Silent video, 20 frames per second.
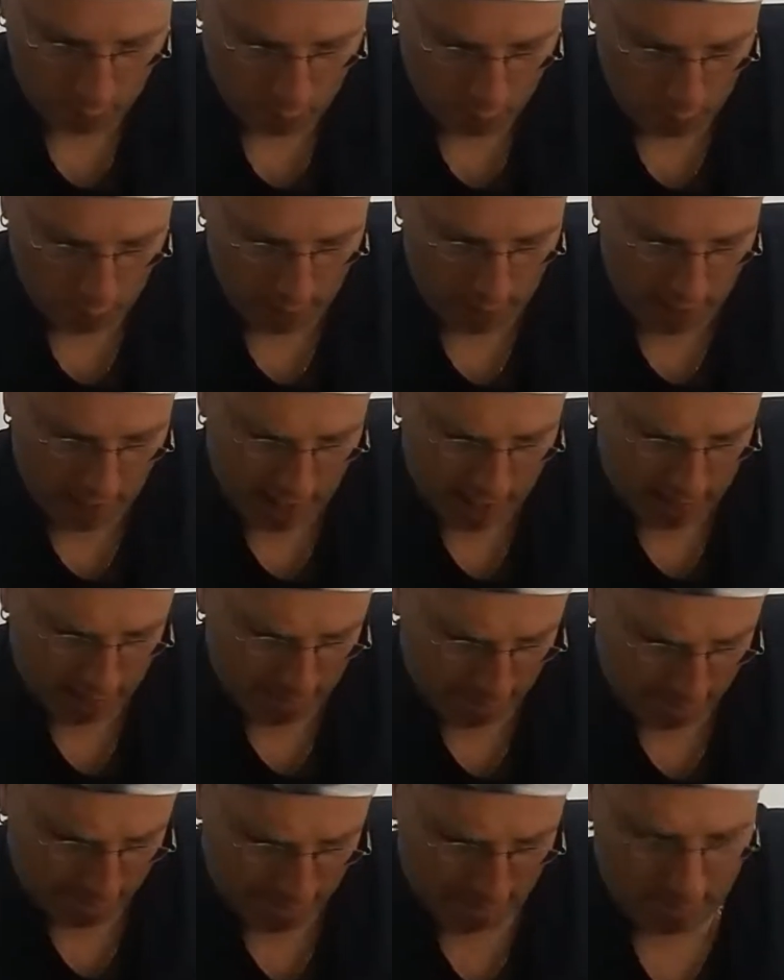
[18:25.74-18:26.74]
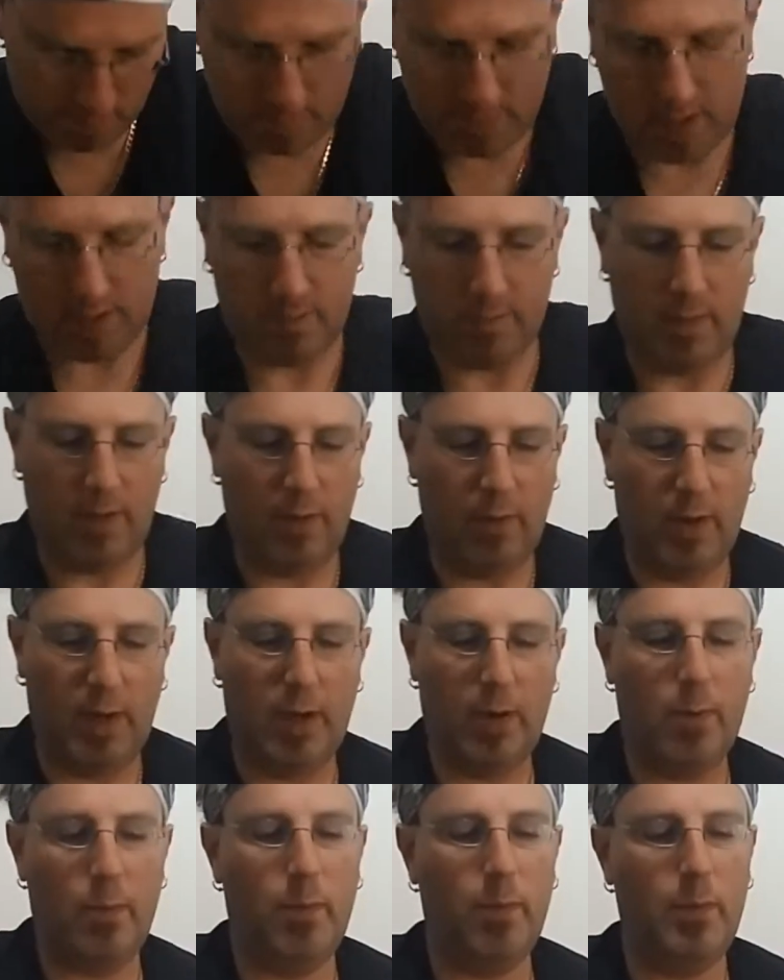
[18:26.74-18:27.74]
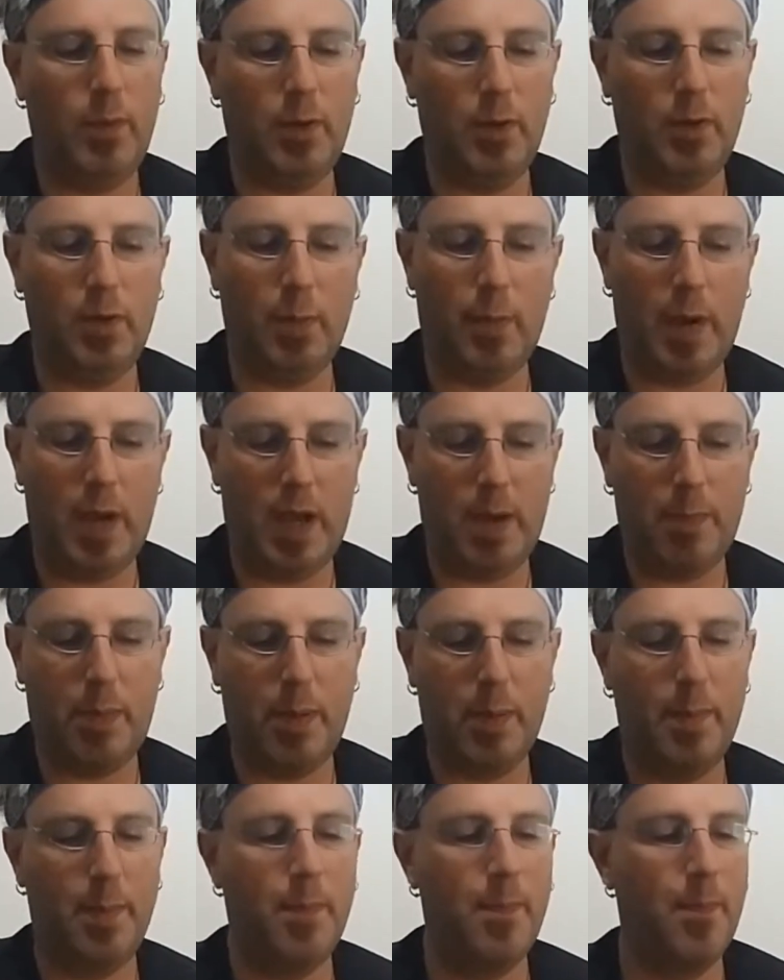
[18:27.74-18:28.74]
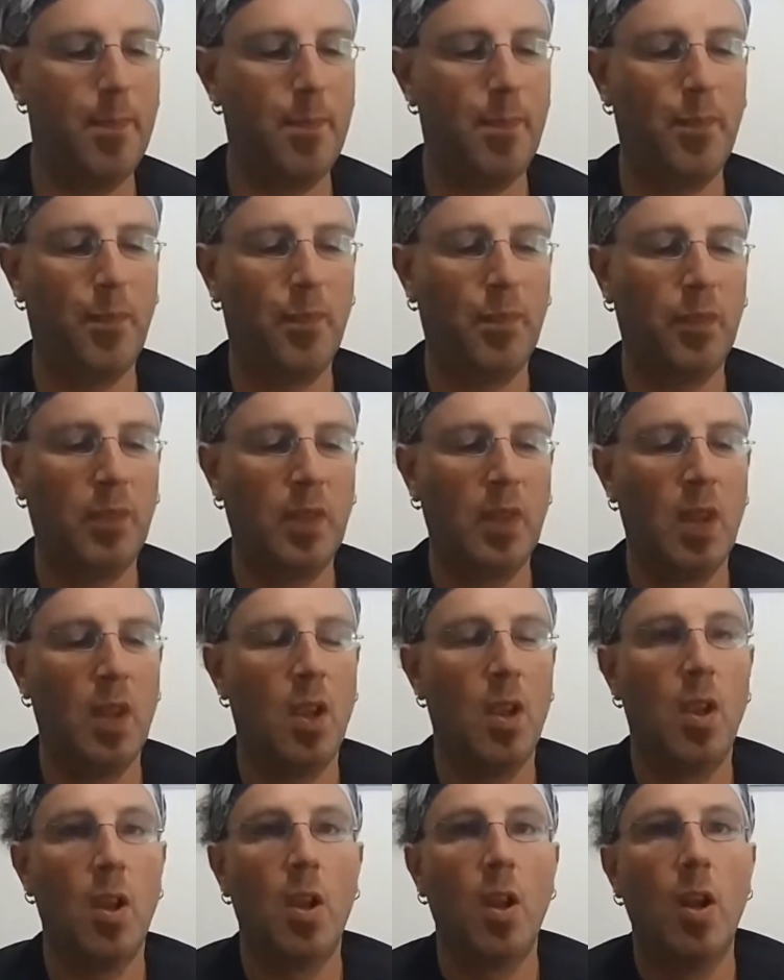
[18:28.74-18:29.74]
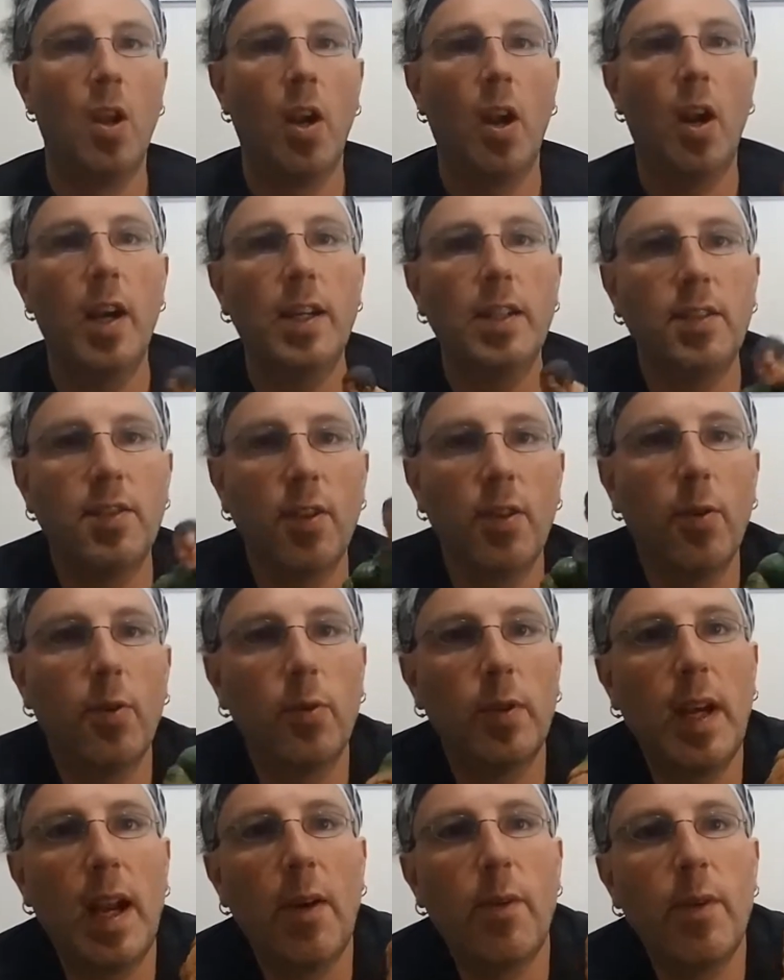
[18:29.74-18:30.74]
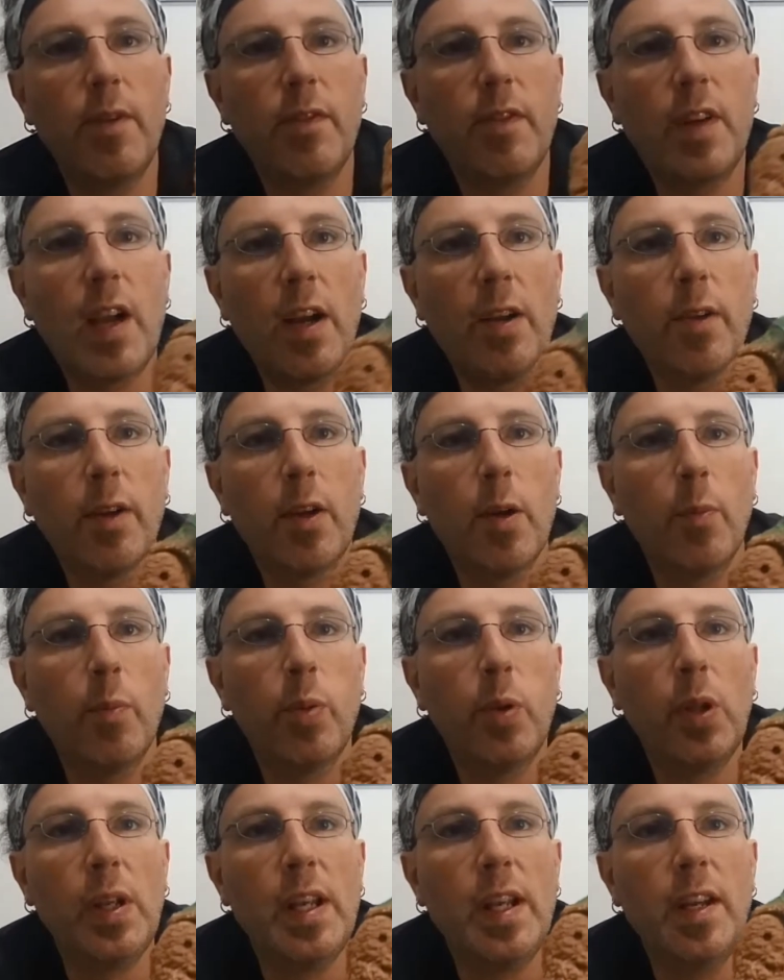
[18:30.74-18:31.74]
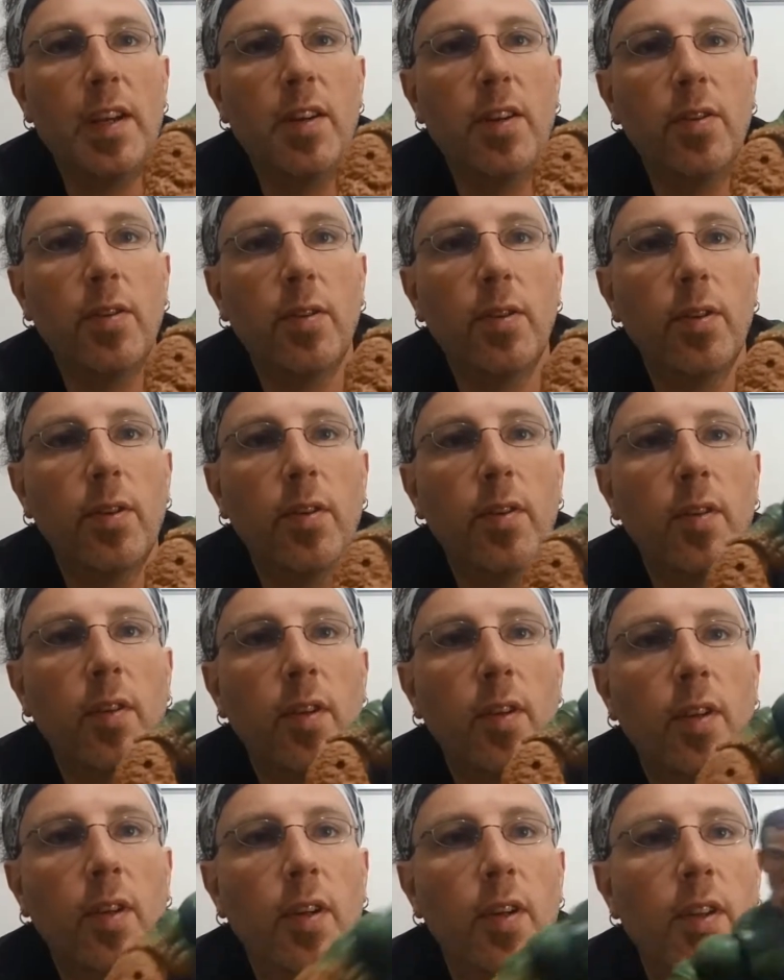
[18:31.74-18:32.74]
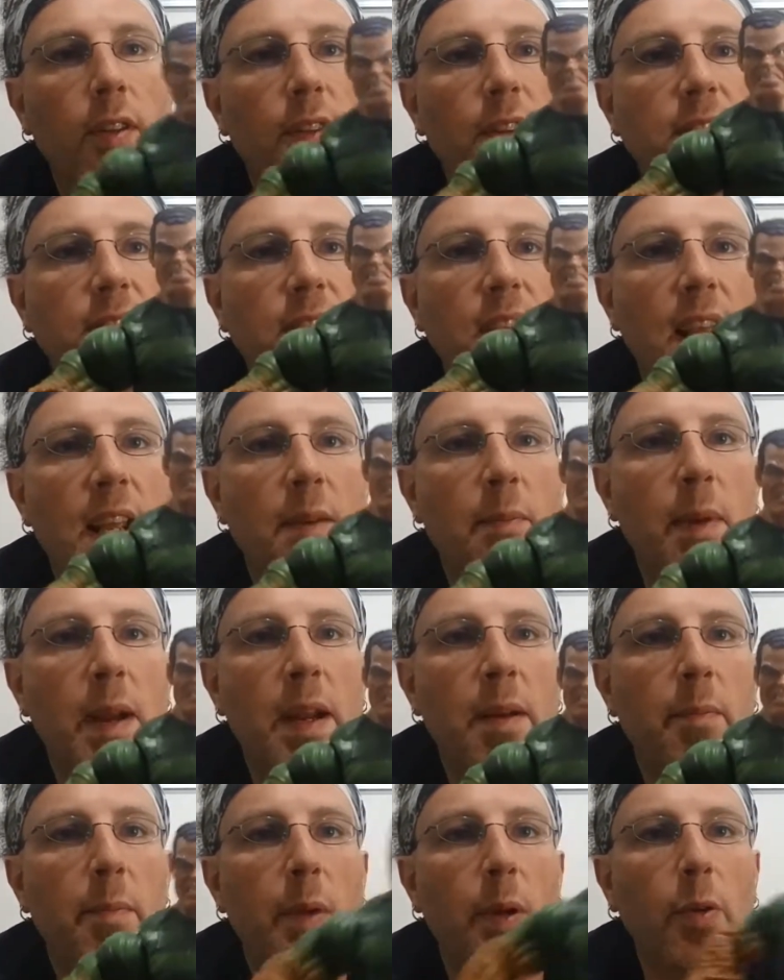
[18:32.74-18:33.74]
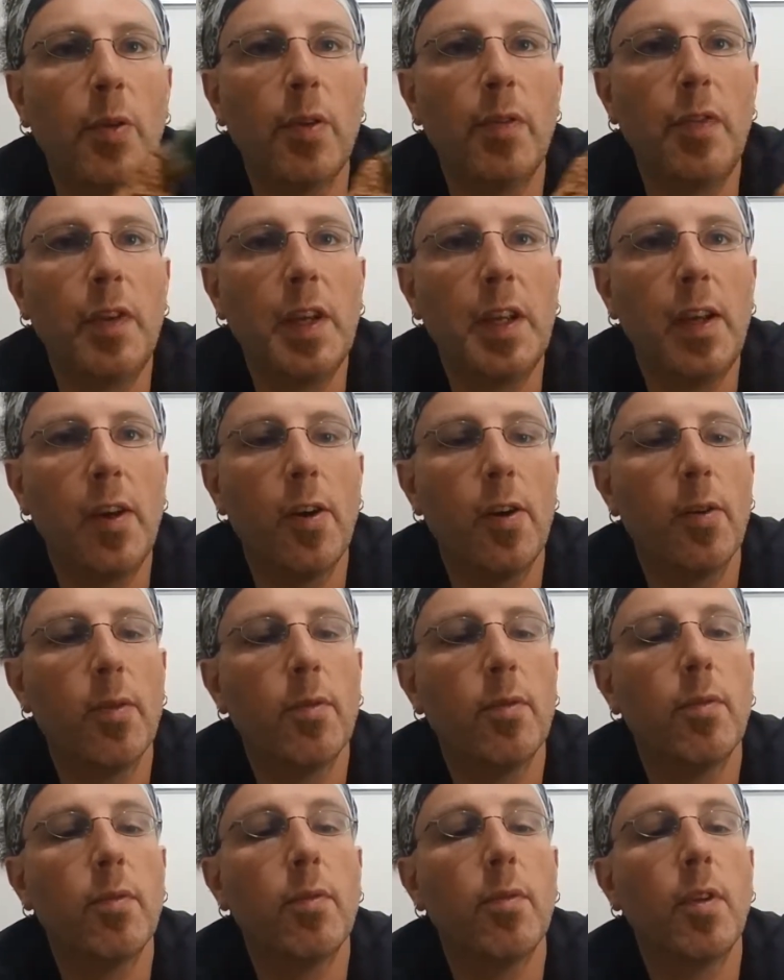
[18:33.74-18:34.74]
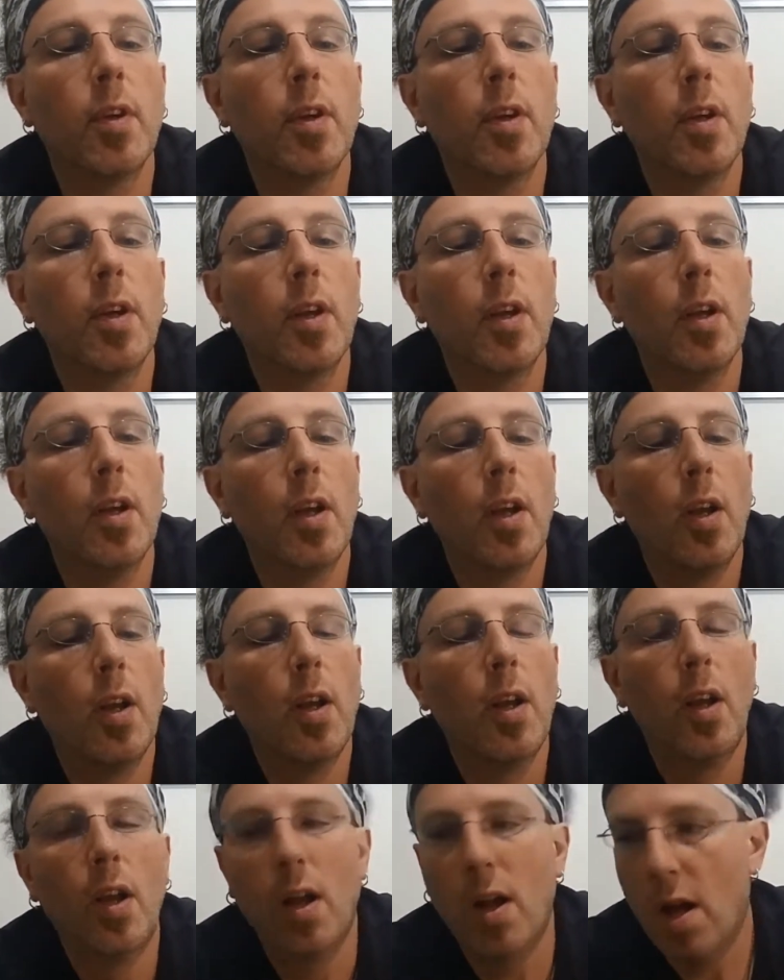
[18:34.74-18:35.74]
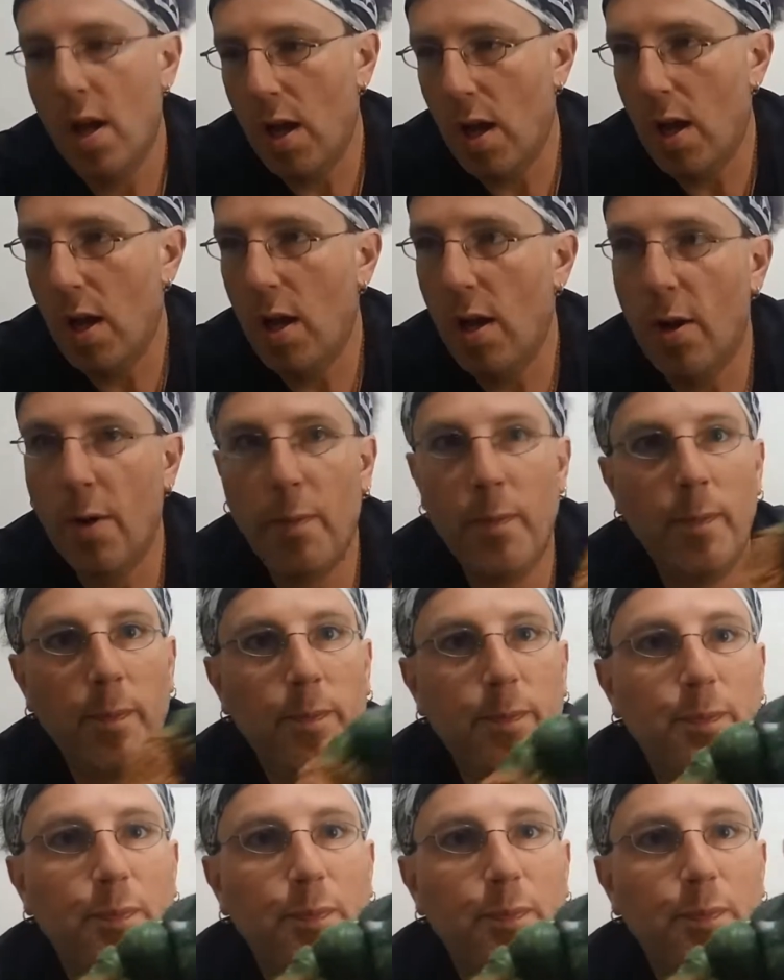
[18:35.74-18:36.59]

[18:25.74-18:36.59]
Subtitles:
or not. Oh, there we go. There's the pop. Alright, so now we've completed the Sandman Build-A-Figure. Like